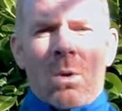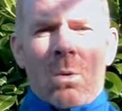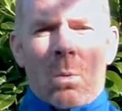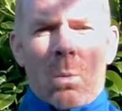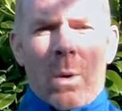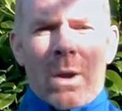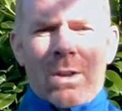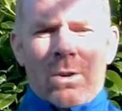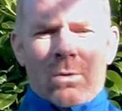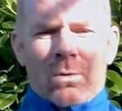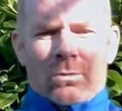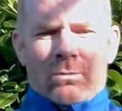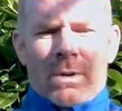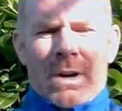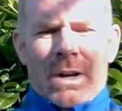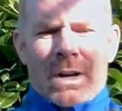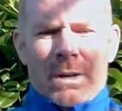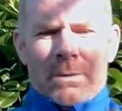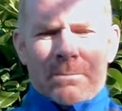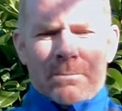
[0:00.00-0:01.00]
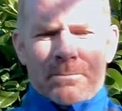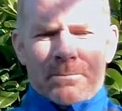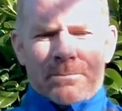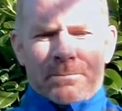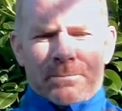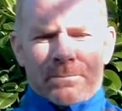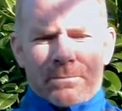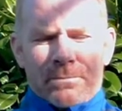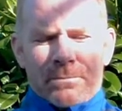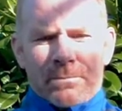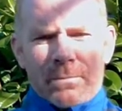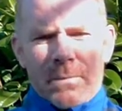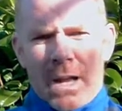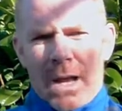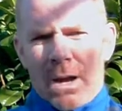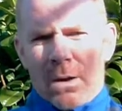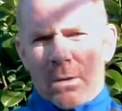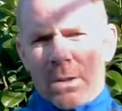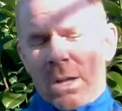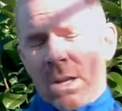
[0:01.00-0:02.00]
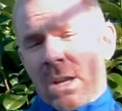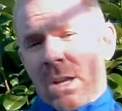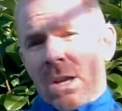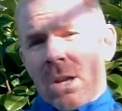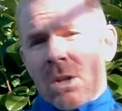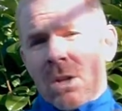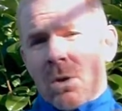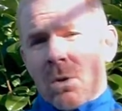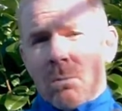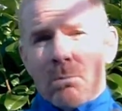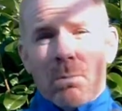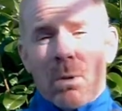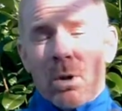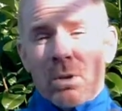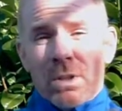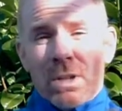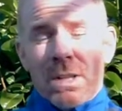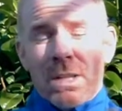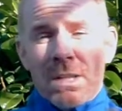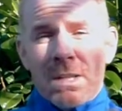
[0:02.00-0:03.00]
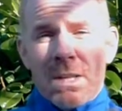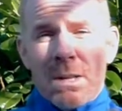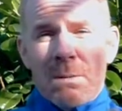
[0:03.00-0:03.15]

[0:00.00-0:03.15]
when you're running. Now, your body is